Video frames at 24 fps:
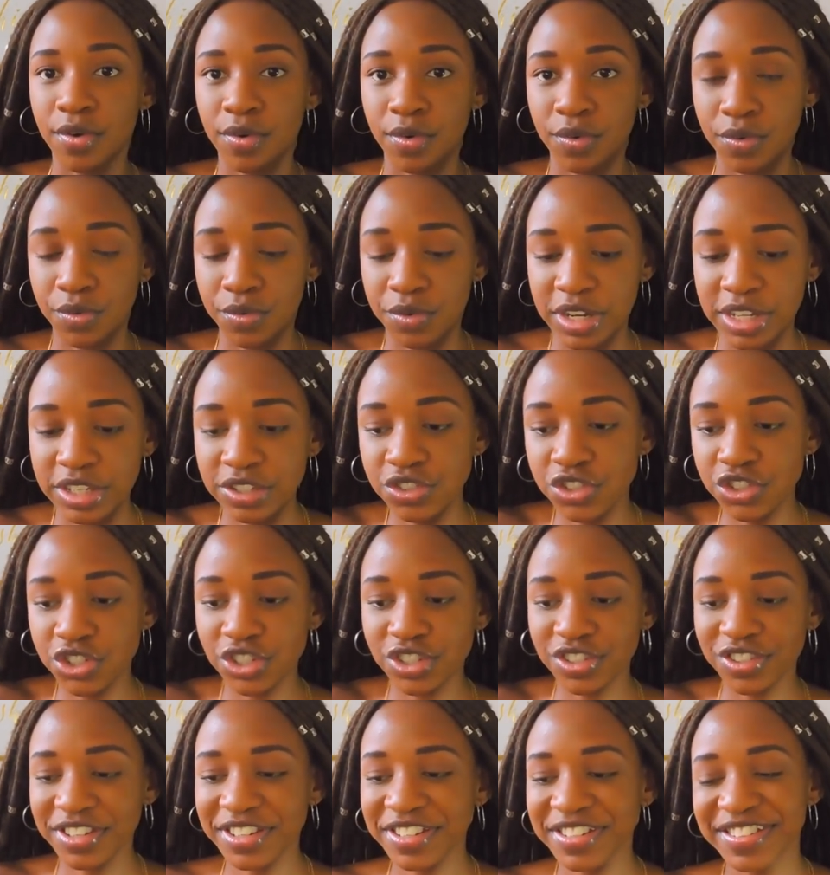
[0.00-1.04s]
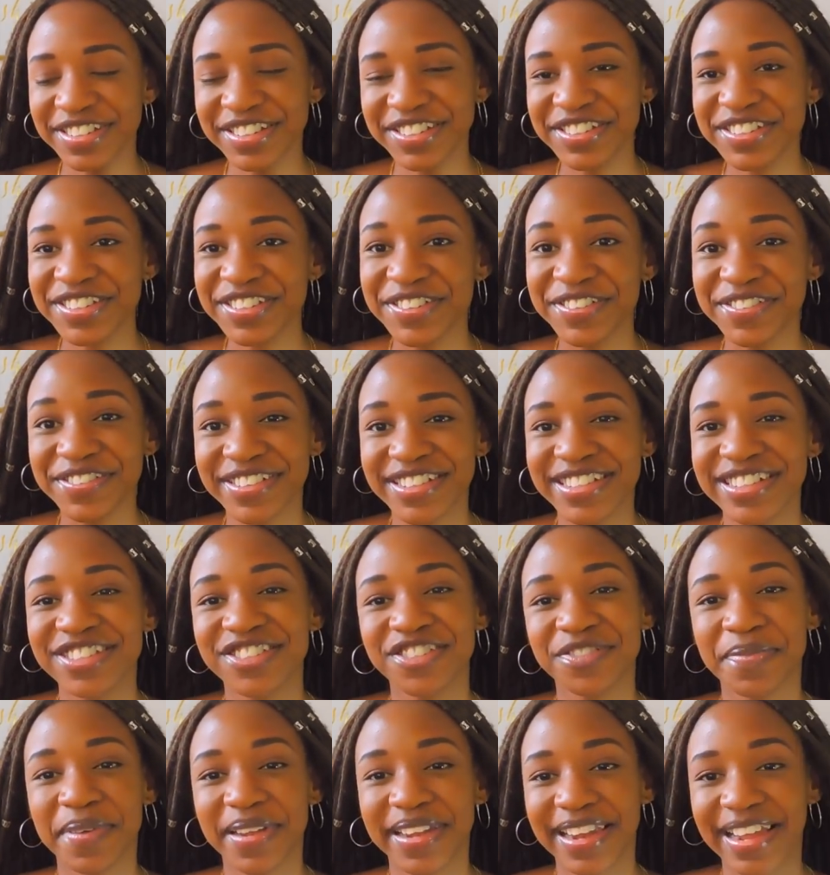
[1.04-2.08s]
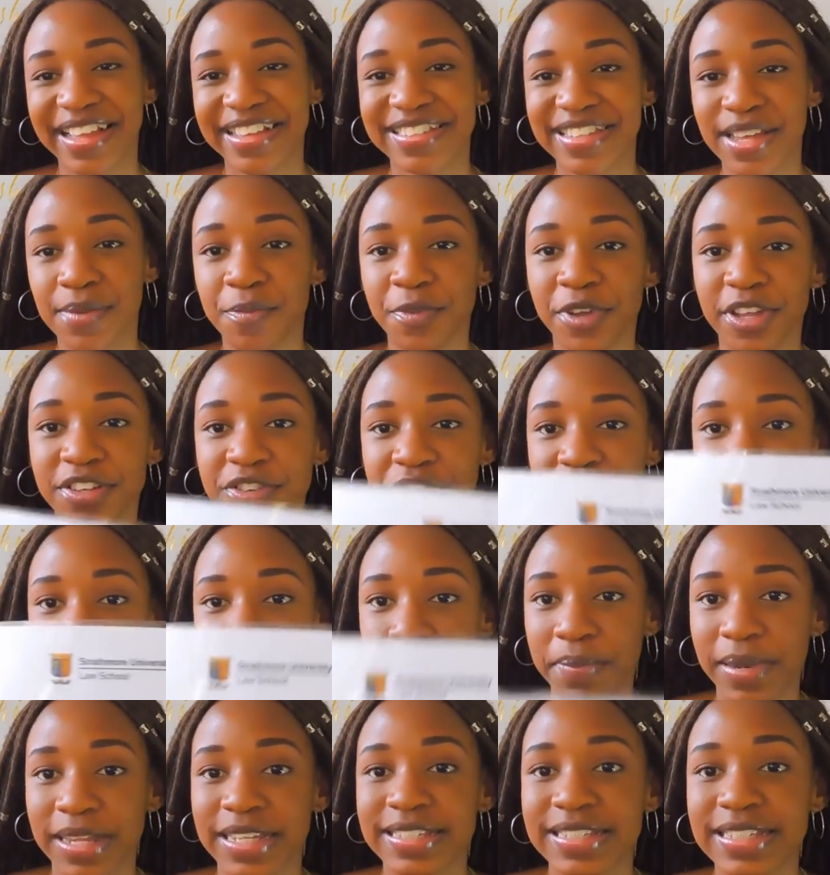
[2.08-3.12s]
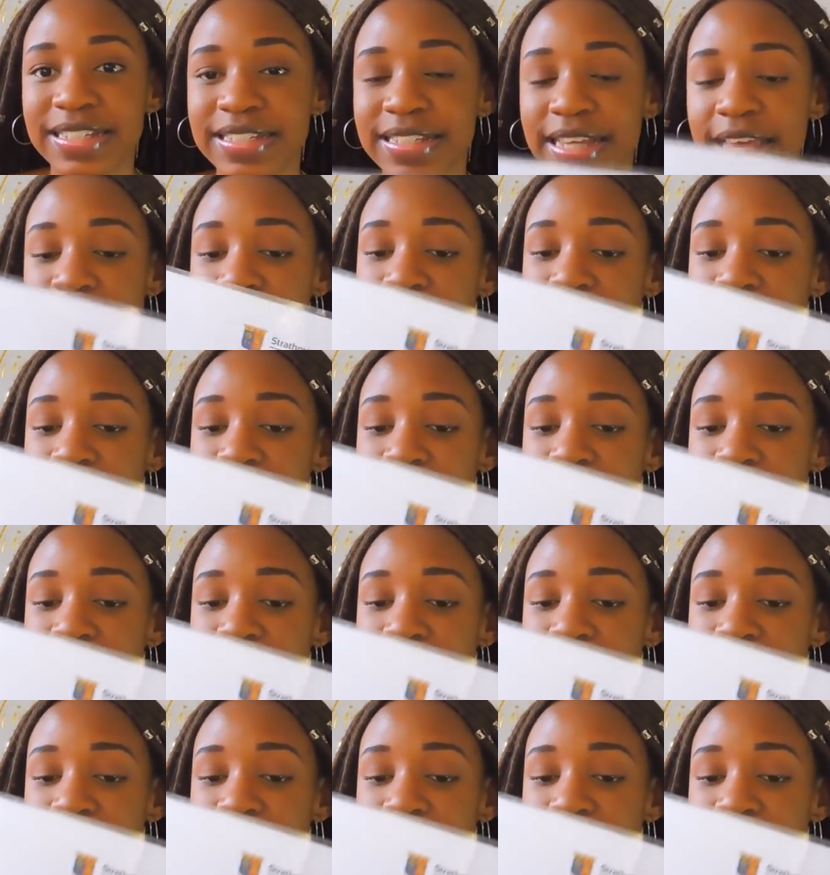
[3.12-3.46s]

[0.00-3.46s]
ridge, it's a ridge, but like somewhere that you can place it.